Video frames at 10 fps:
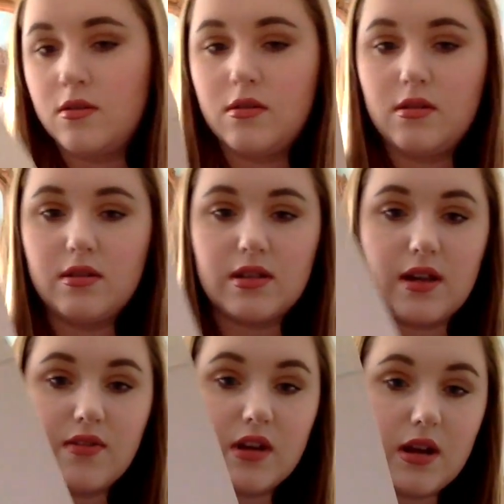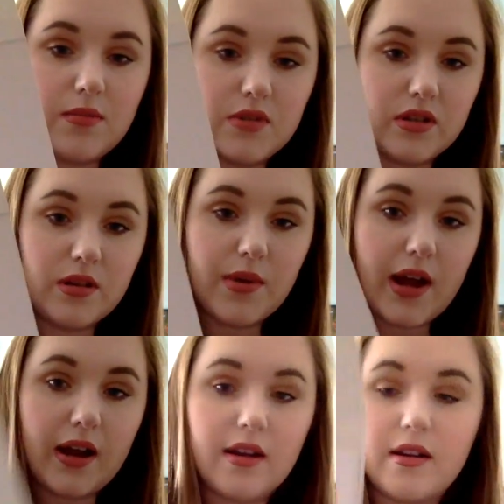because they have the names on the
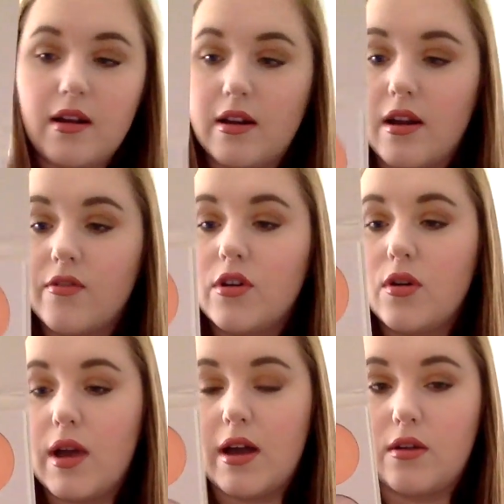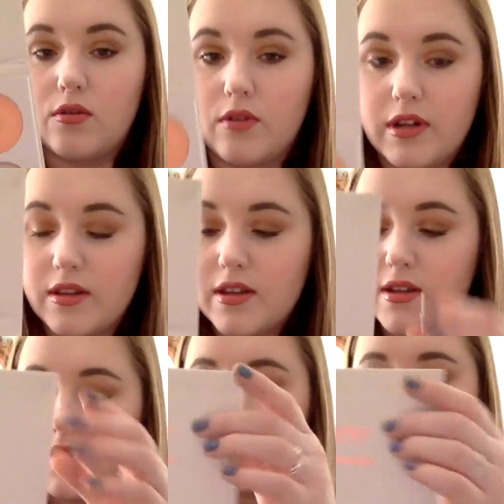back, I never know how to read
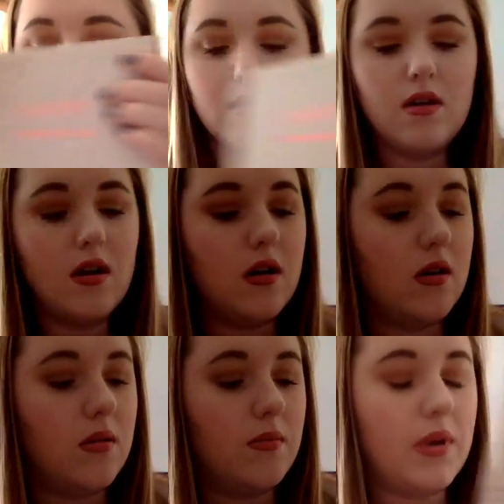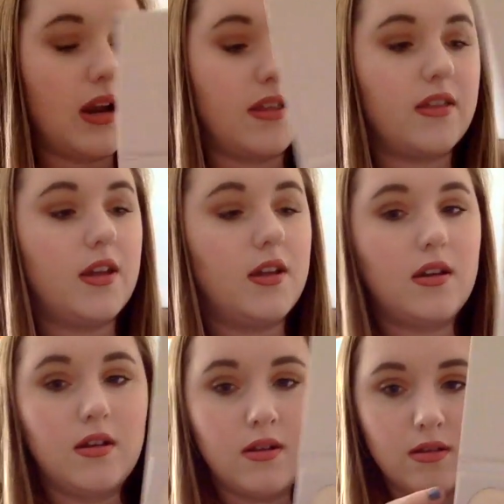these, but I
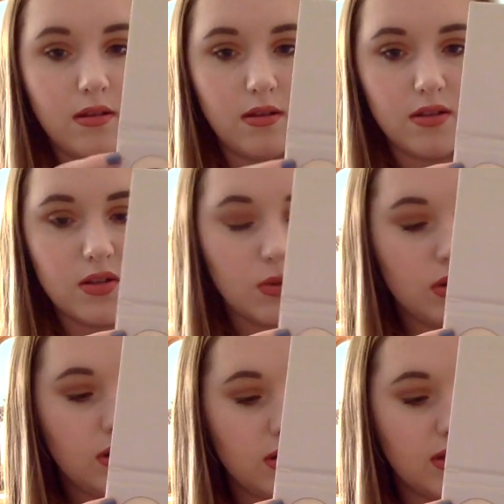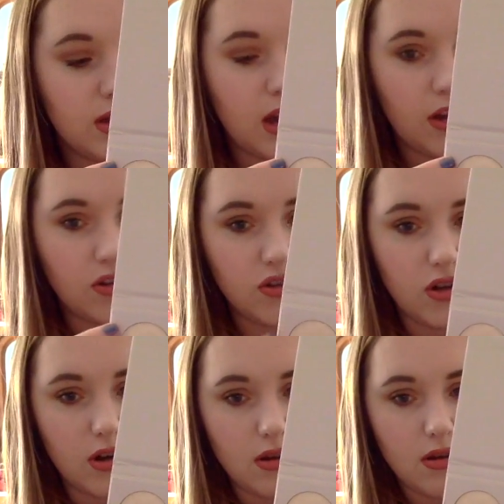think this one is
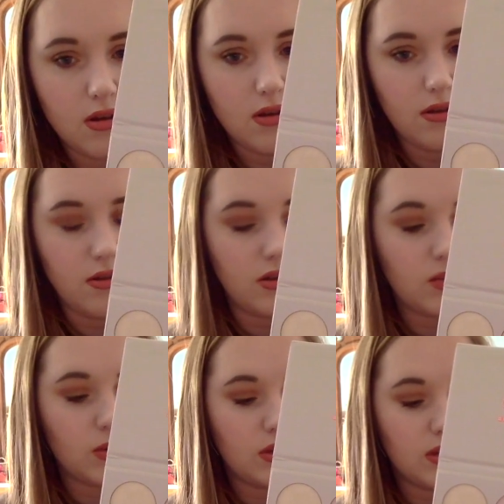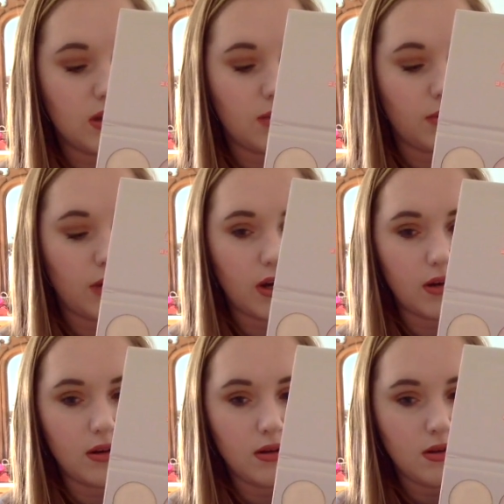extra, this one is upgrade,
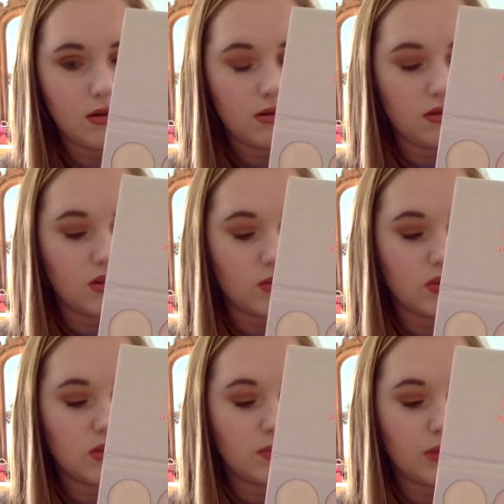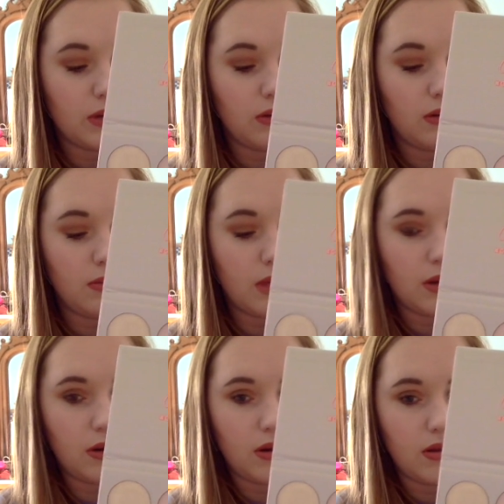this one's bigger and
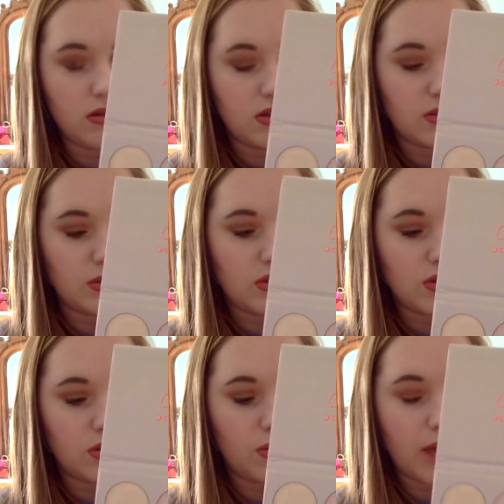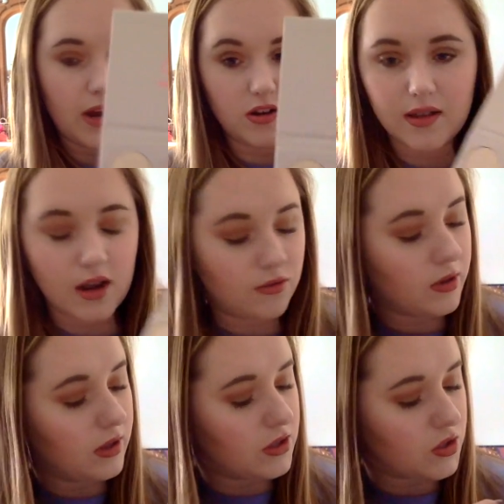better, and this one's total package. I
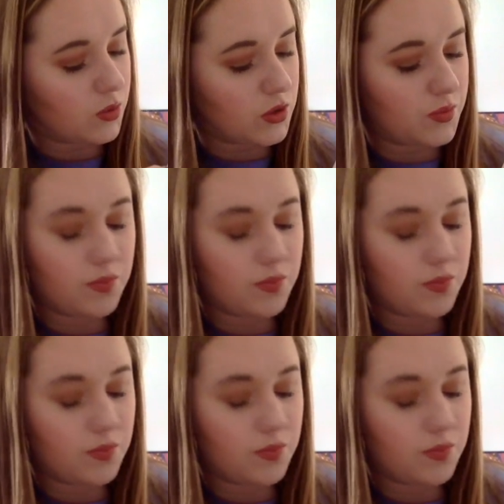really just wish